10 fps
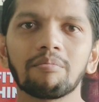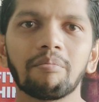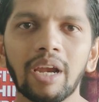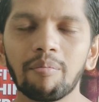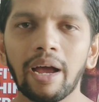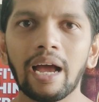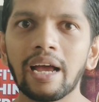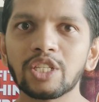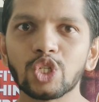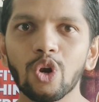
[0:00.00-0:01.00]
made my
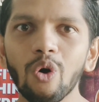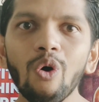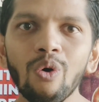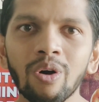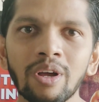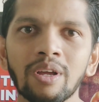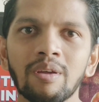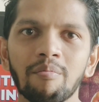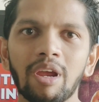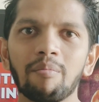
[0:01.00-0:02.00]
eyes glow,
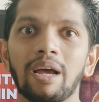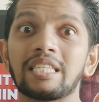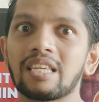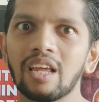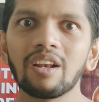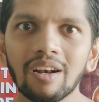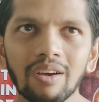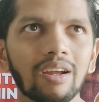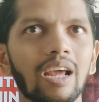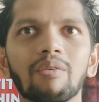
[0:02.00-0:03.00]
made my skin
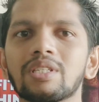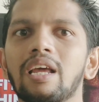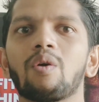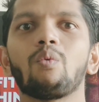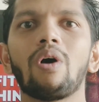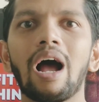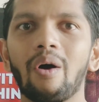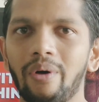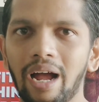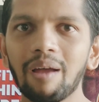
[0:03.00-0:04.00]
glow, and I was like,
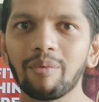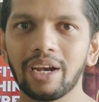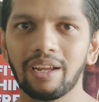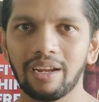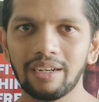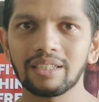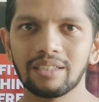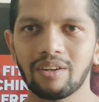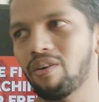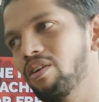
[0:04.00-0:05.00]
wow, I'm getting it.
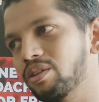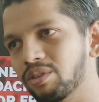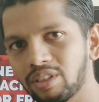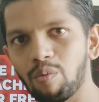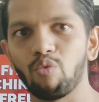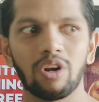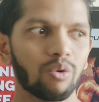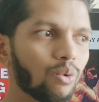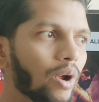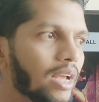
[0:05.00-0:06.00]
Or someone
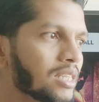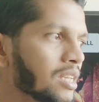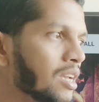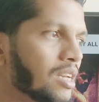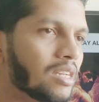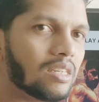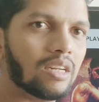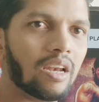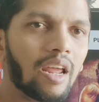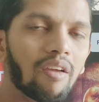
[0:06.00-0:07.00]
who has
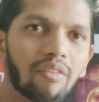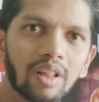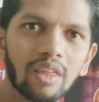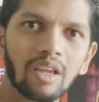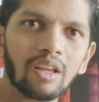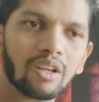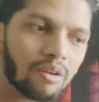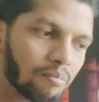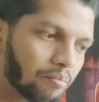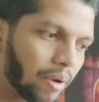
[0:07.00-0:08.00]
done everything
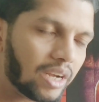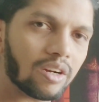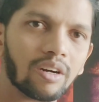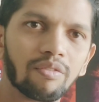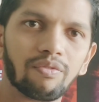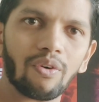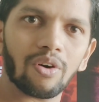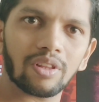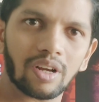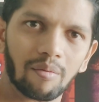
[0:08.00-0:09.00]
better
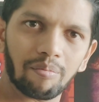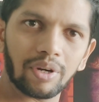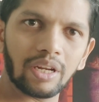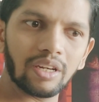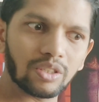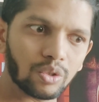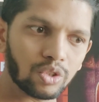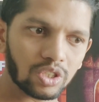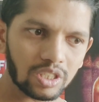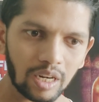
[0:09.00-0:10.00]
for the company to
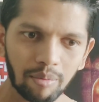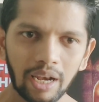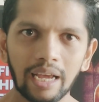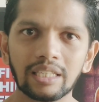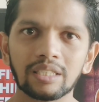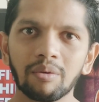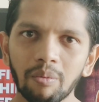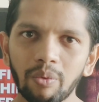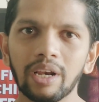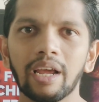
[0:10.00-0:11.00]
stabilize
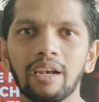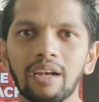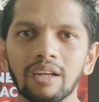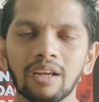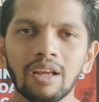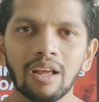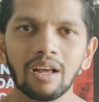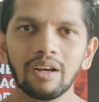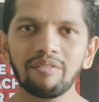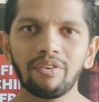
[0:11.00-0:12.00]
will get it.
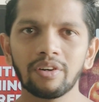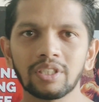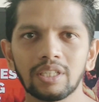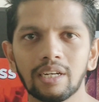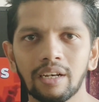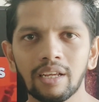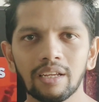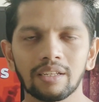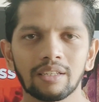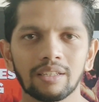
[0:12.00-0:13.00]
Unfortunately,
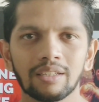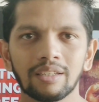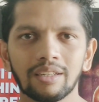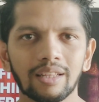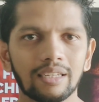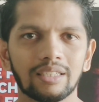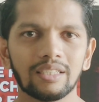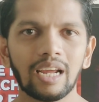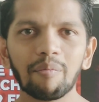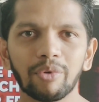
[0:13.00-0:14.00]
that
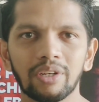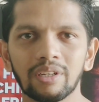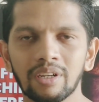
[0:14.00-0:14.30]
didn't happen.